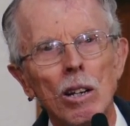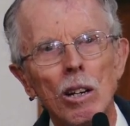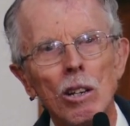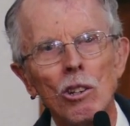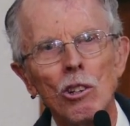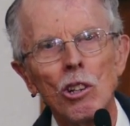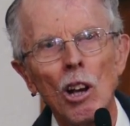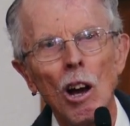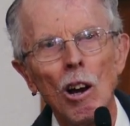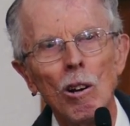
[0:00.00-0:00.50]

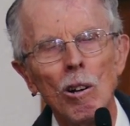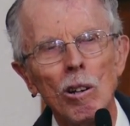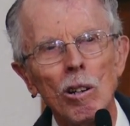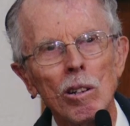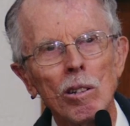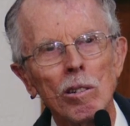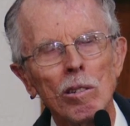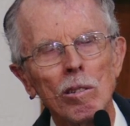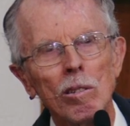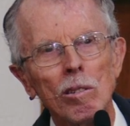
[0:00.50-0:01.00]
So,
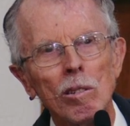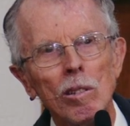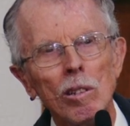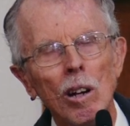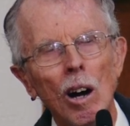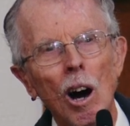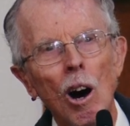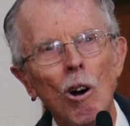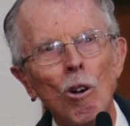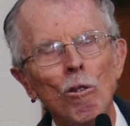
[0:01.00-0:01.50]

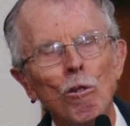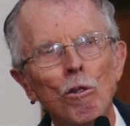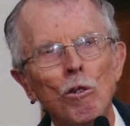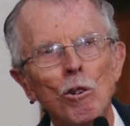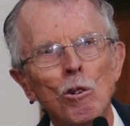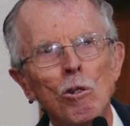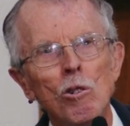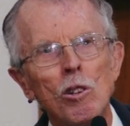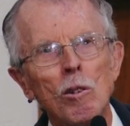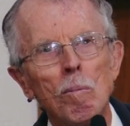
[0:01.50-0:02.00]
whole
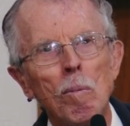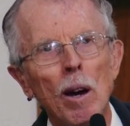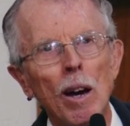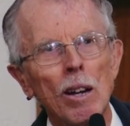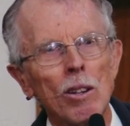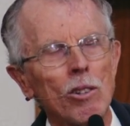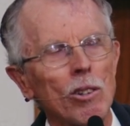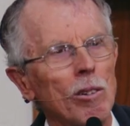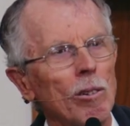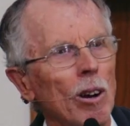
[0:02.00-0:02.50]
foods are
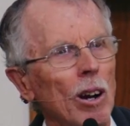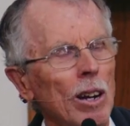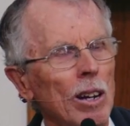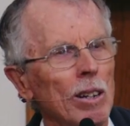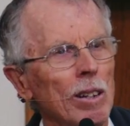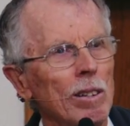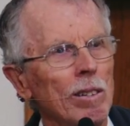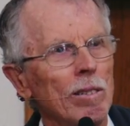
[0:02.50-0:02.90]
best, right?